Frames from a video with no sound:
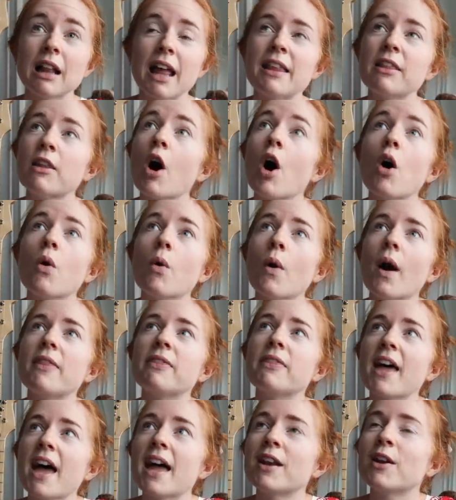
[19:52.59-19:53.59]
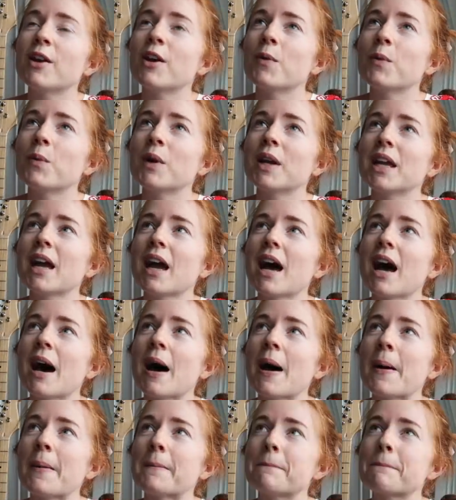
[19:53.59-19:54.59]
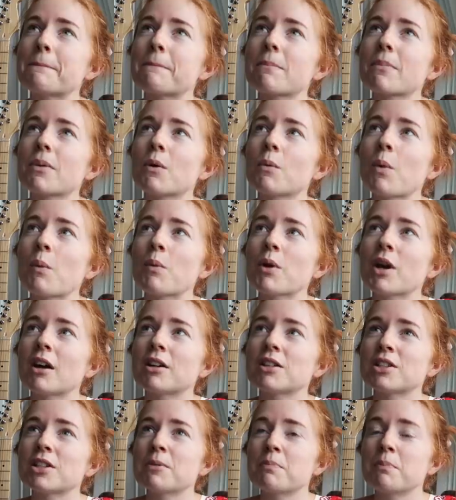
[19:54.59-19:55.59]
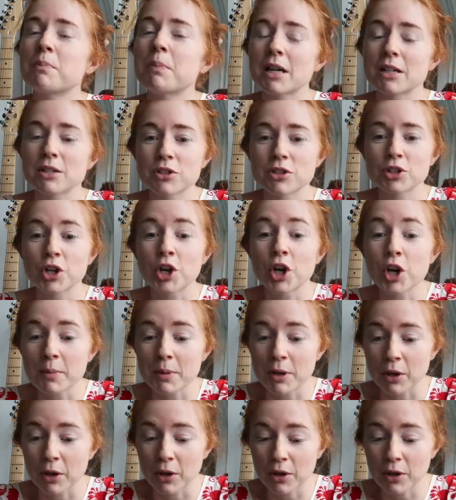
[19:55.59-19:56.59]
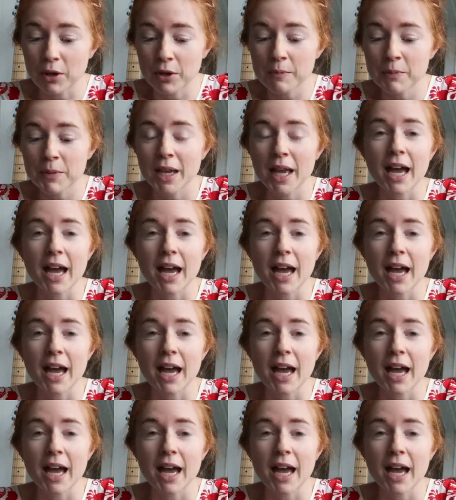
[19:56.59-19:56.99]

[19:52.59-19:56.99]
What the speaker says: And oh, and then we when we got to the bus terminal,